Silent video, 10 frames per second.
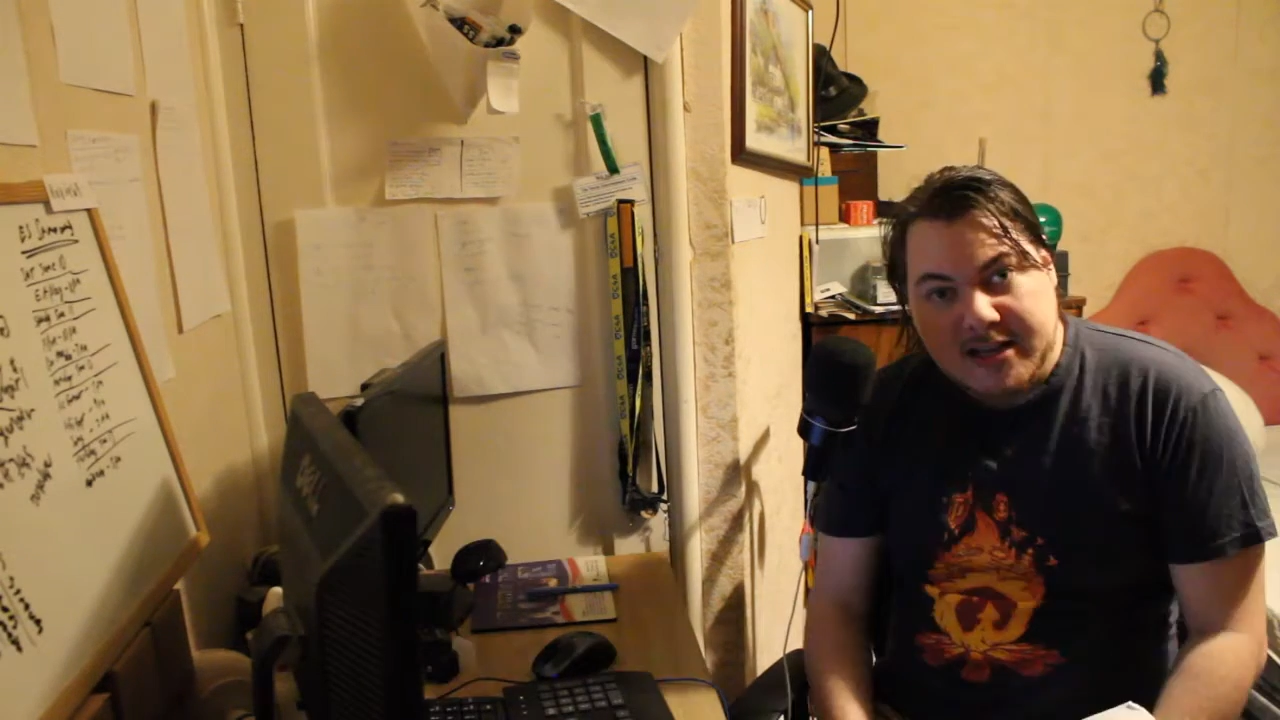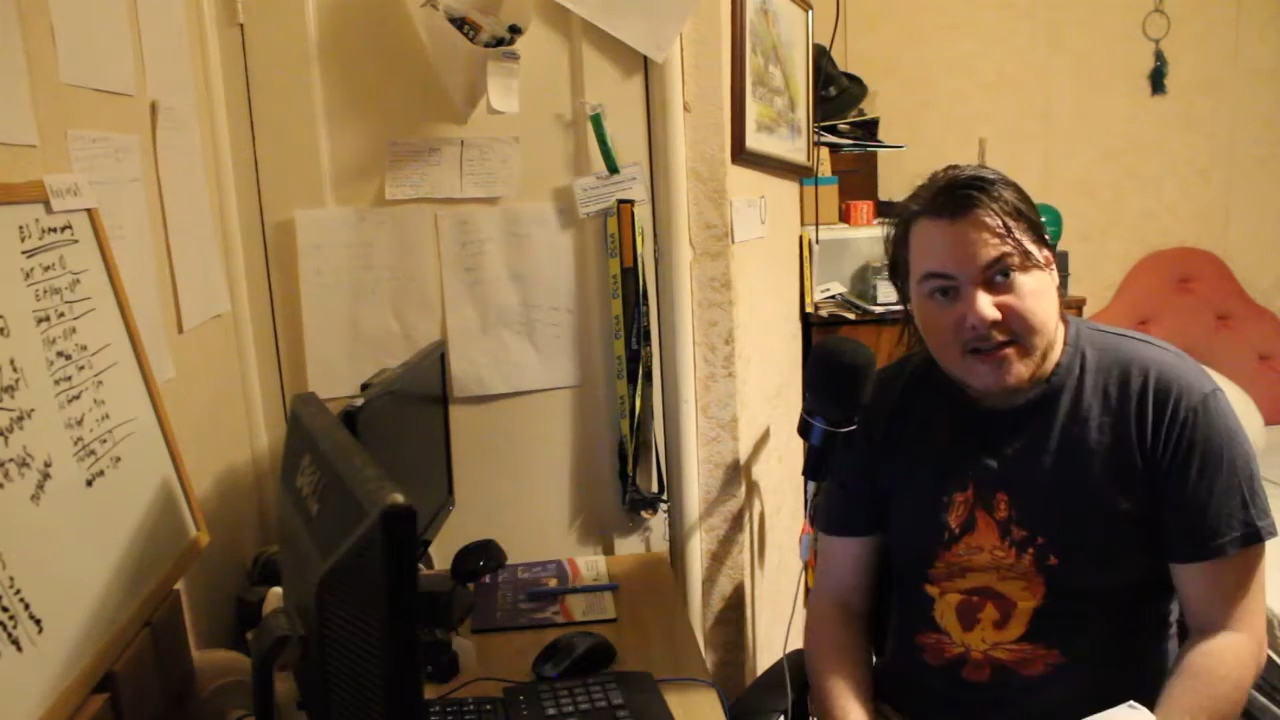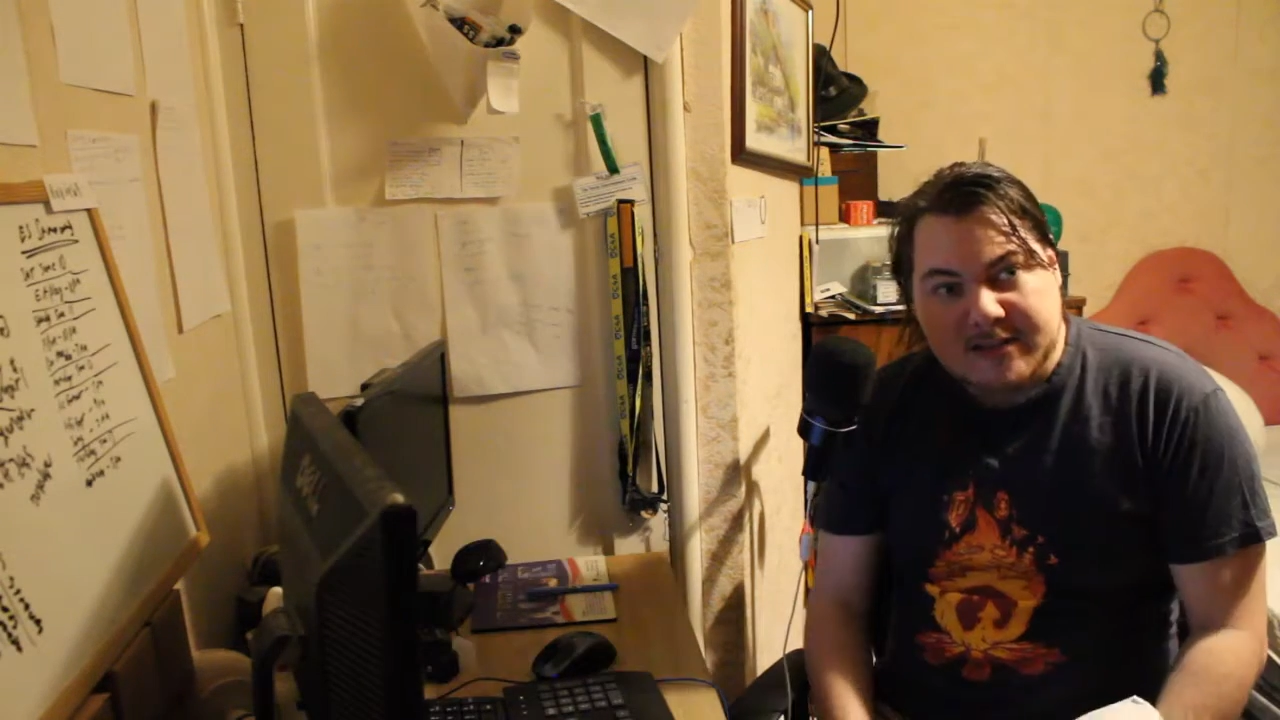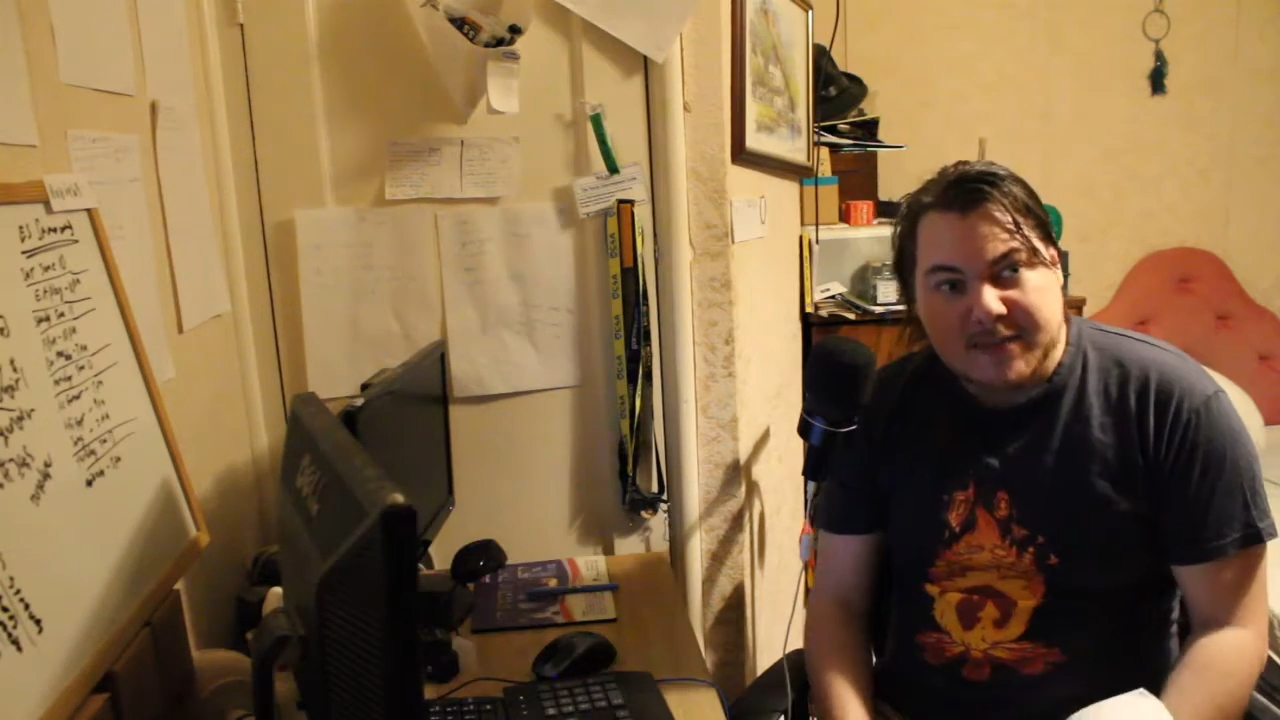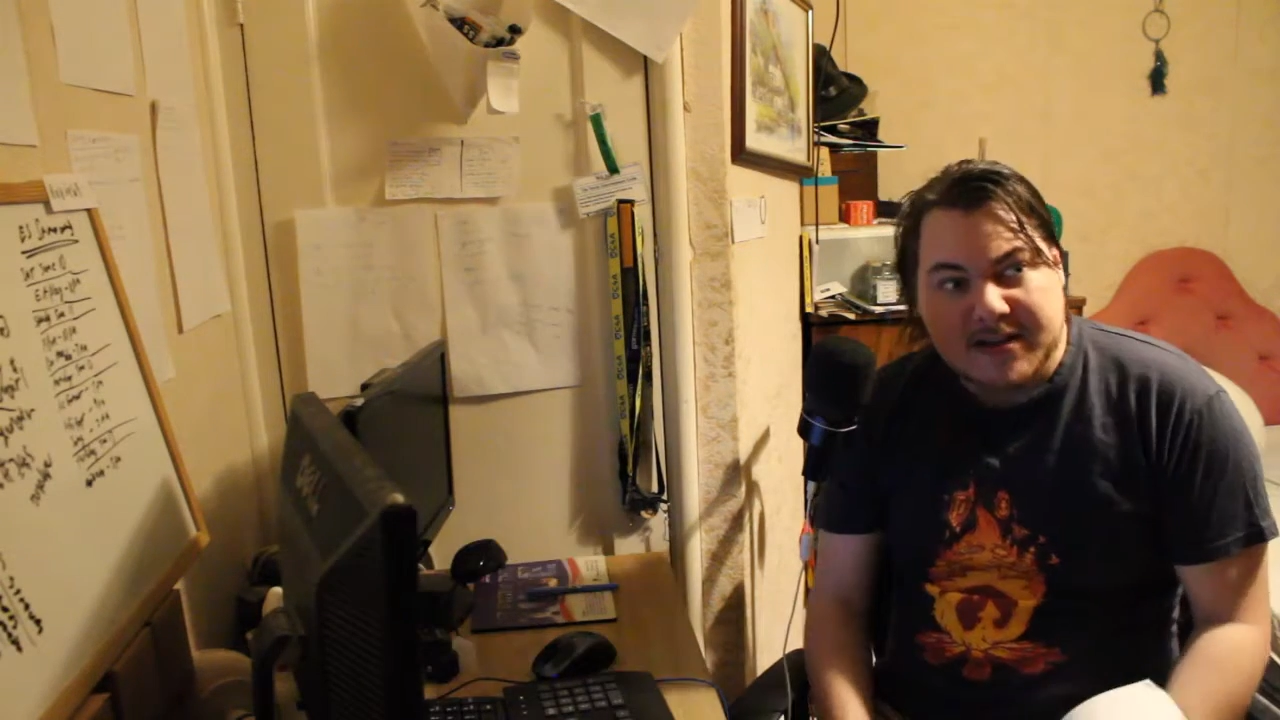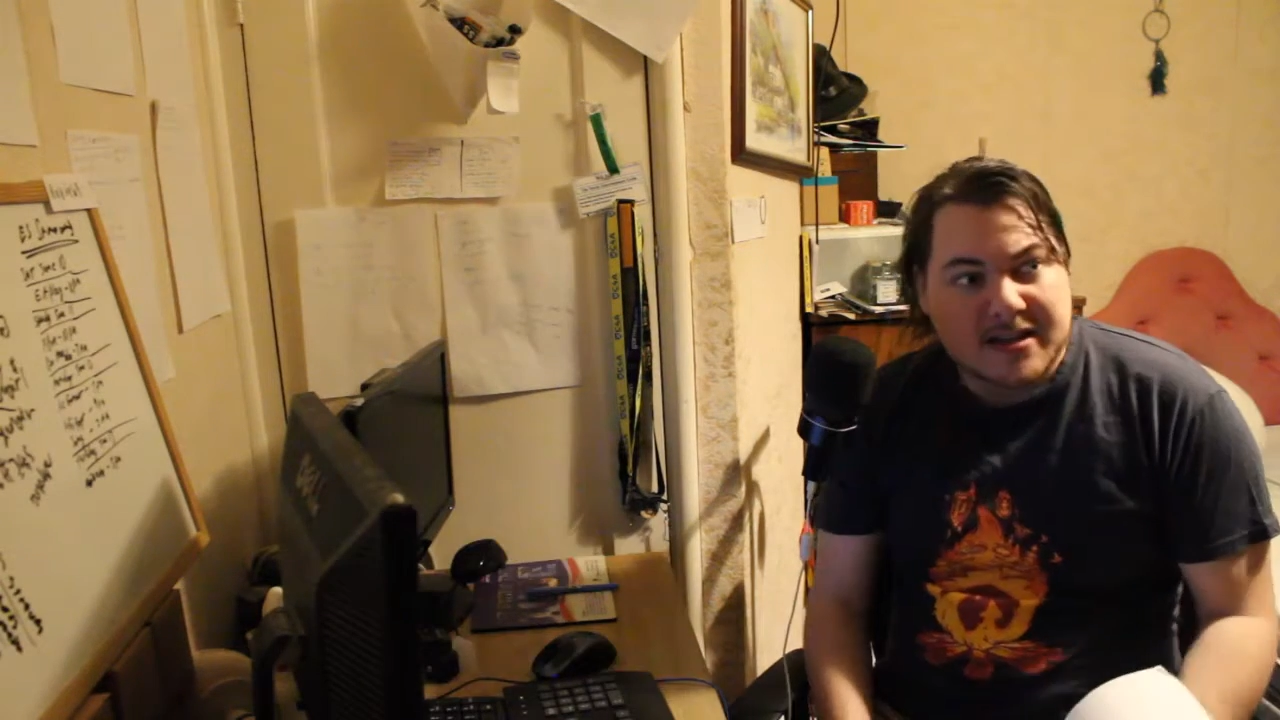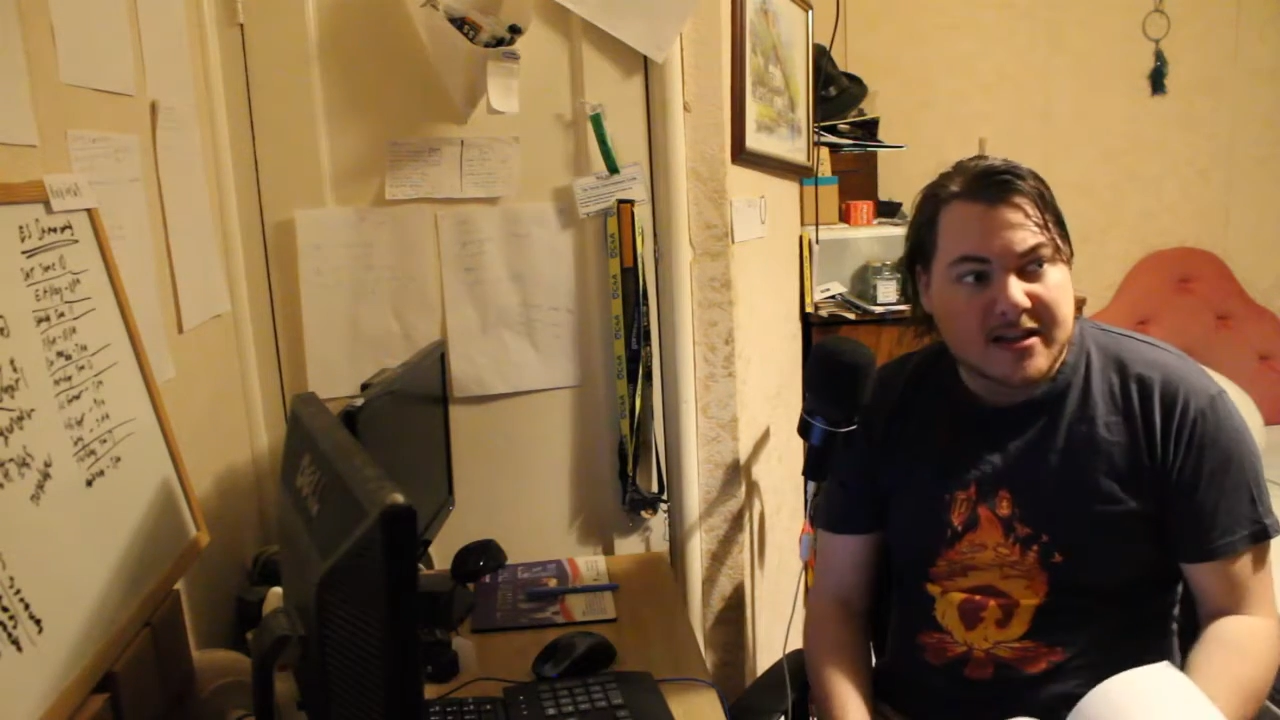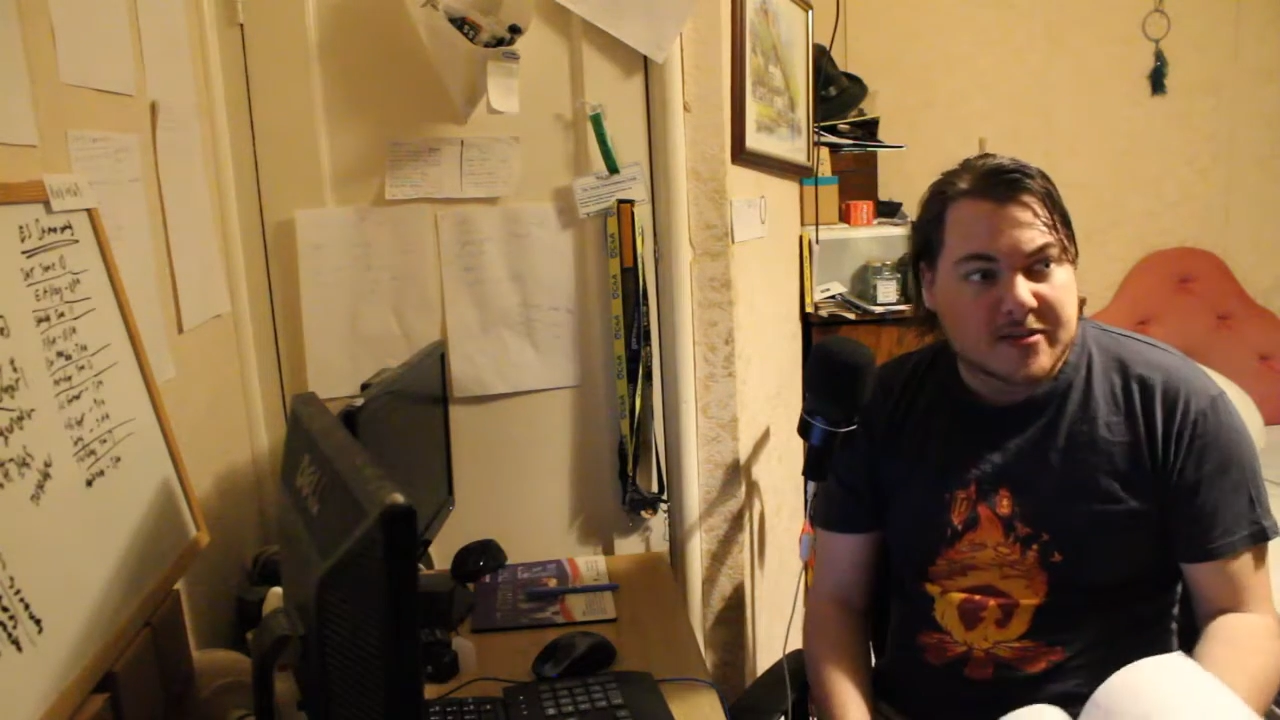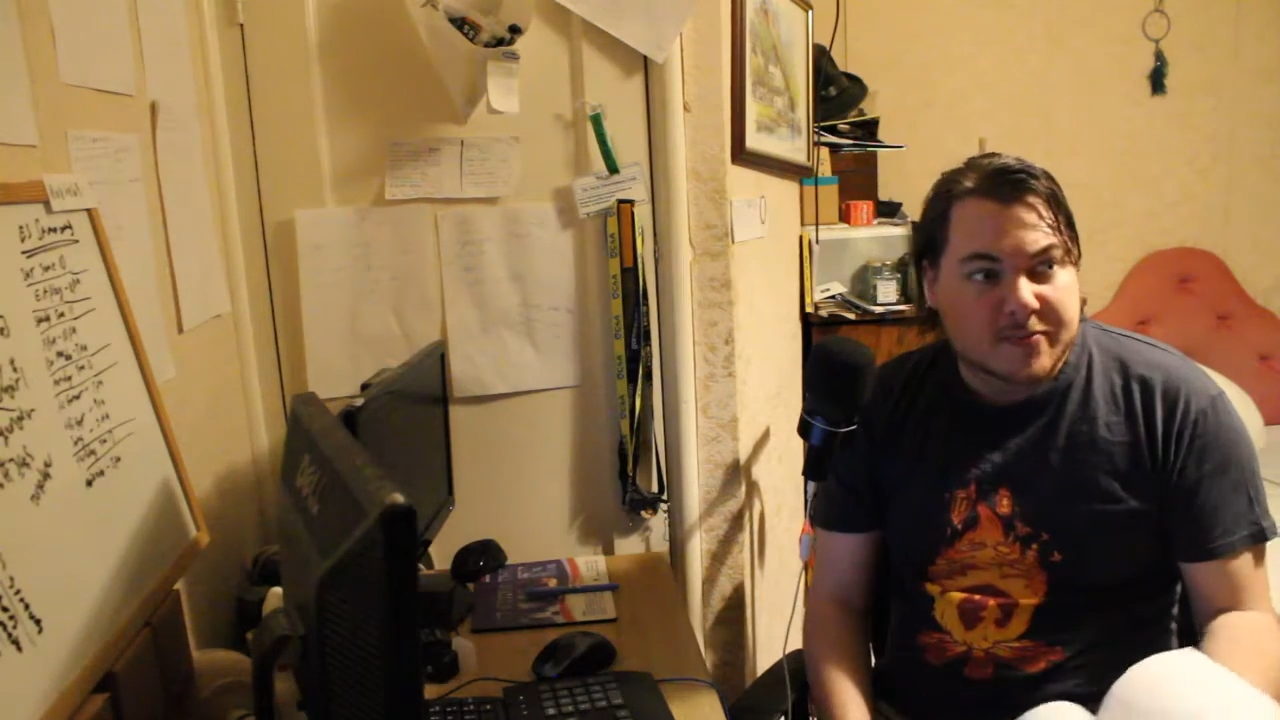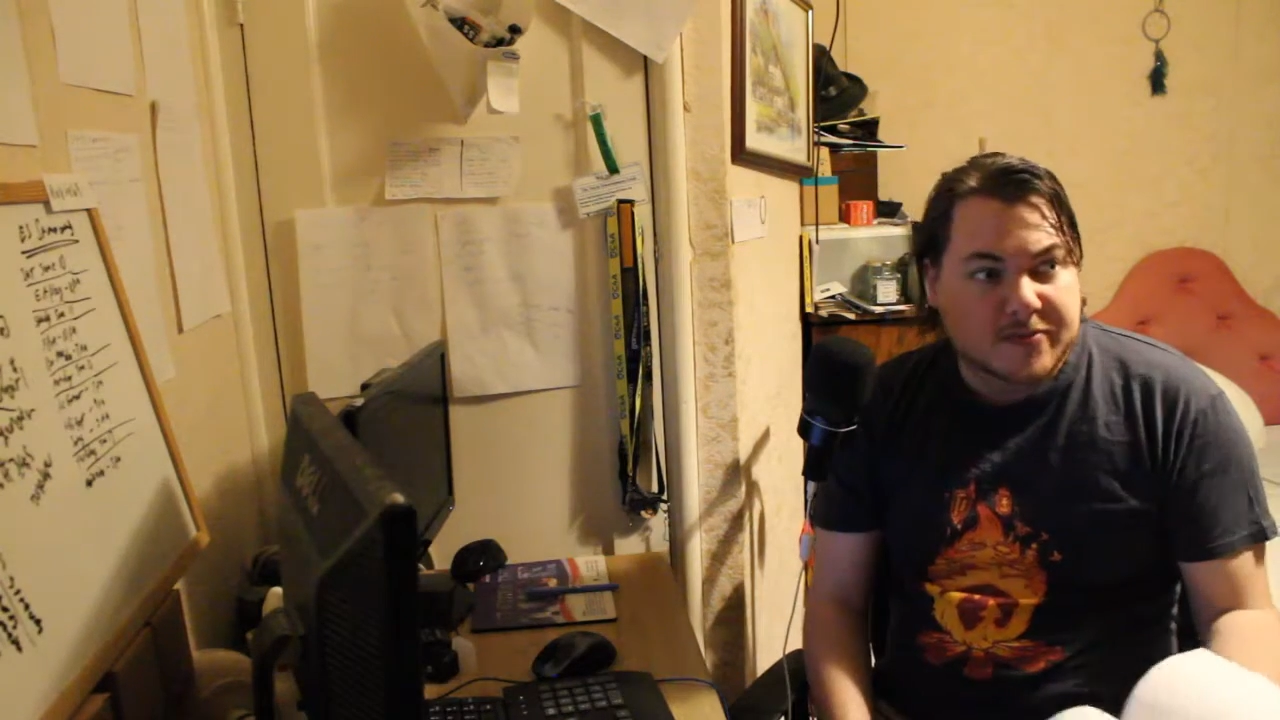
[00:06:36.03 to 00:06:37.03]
It's basically the